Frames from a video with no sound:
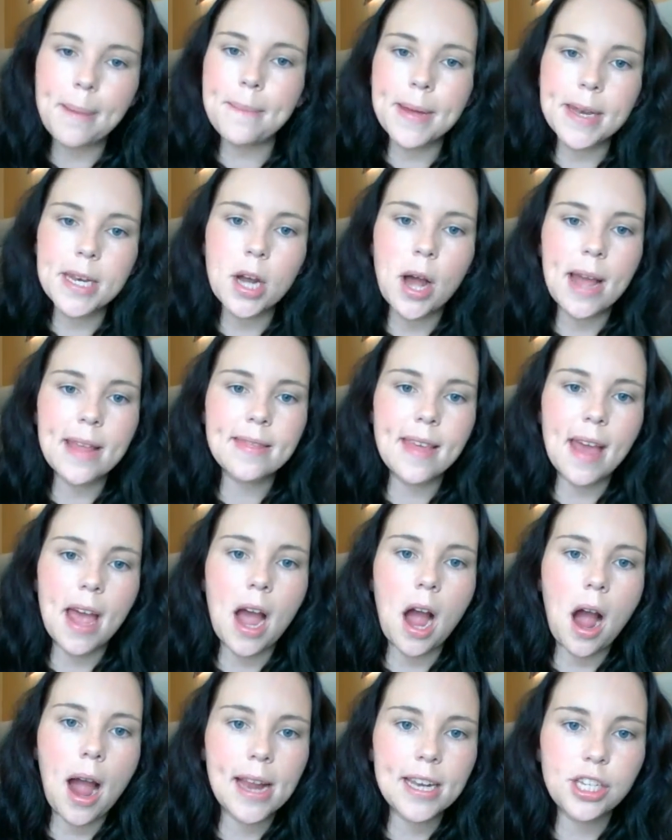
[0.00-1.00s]
midnight that
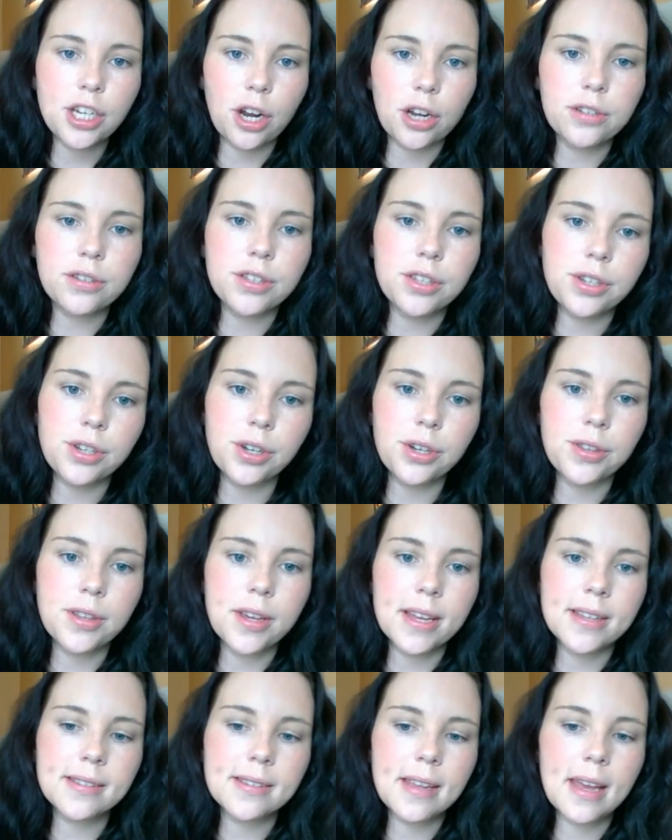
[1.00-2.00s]
I chose to do
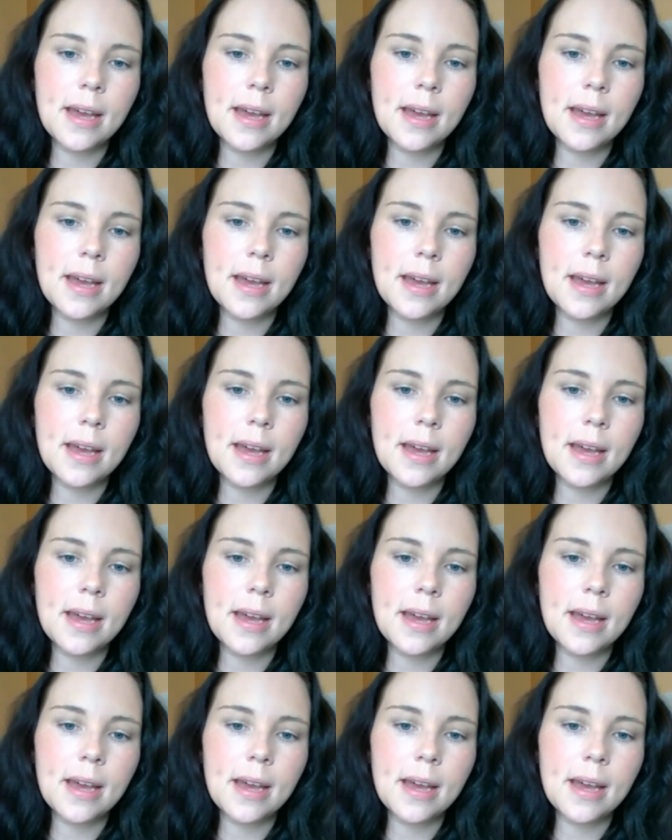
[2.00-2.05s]
this.